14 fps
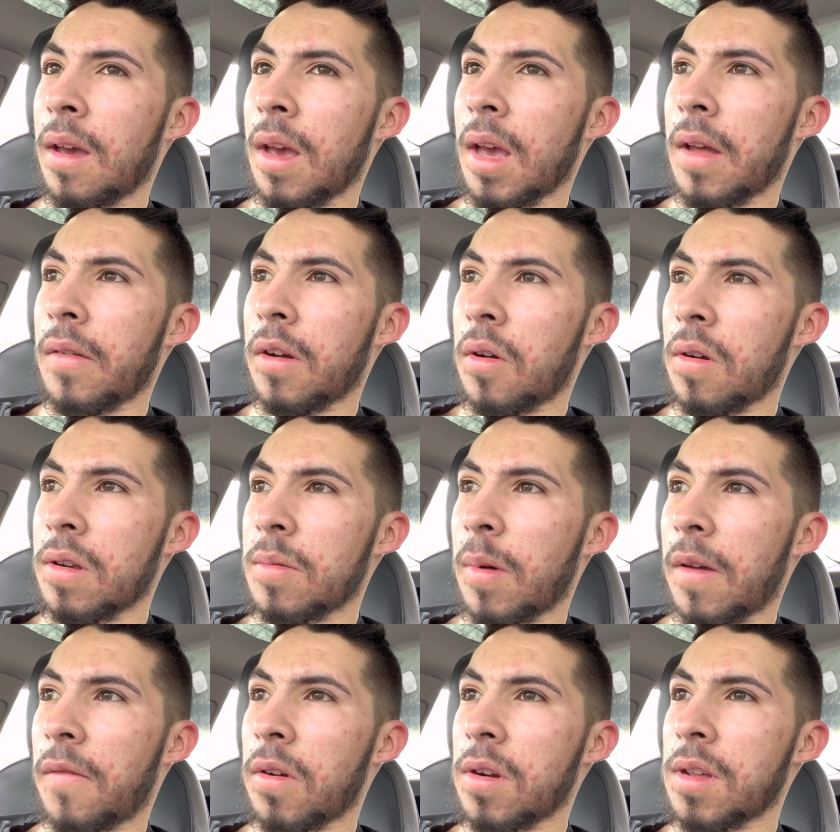And of course, my
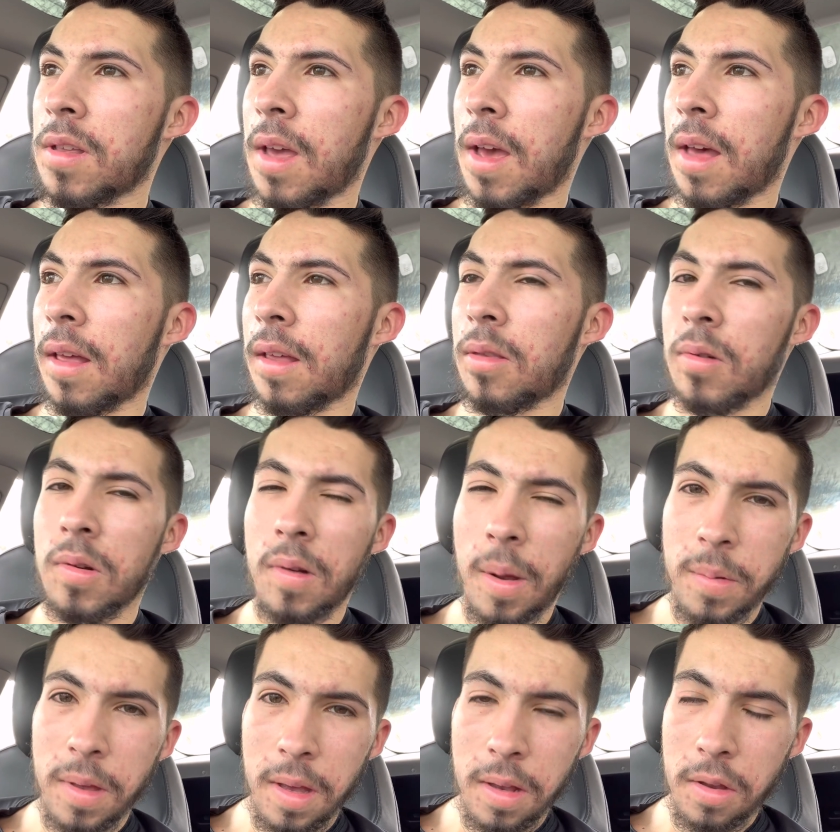first set, like 3
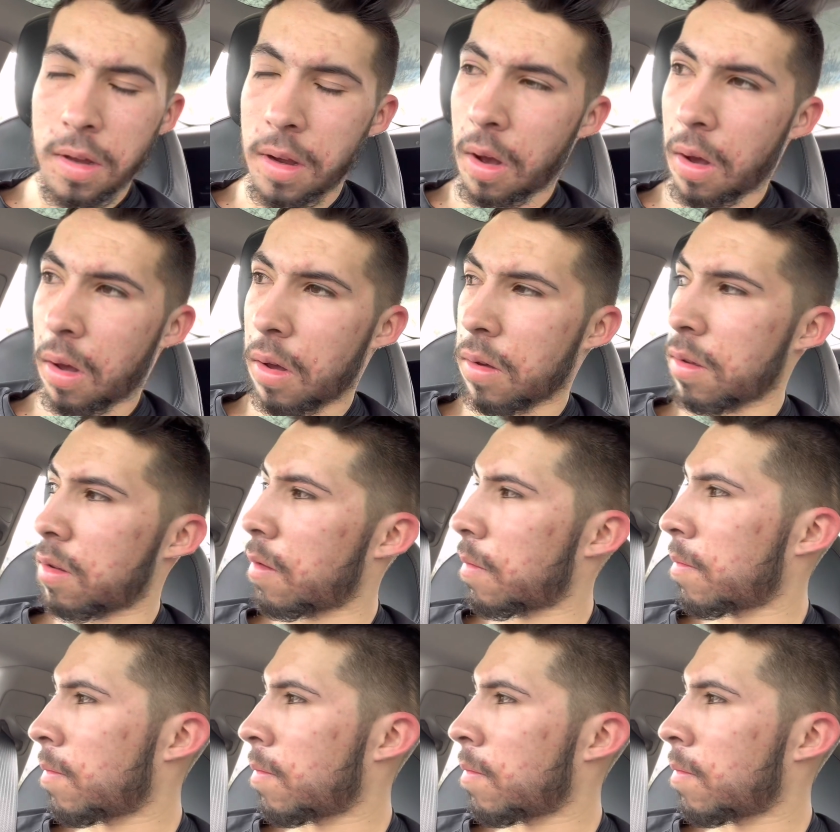reps in, she calls.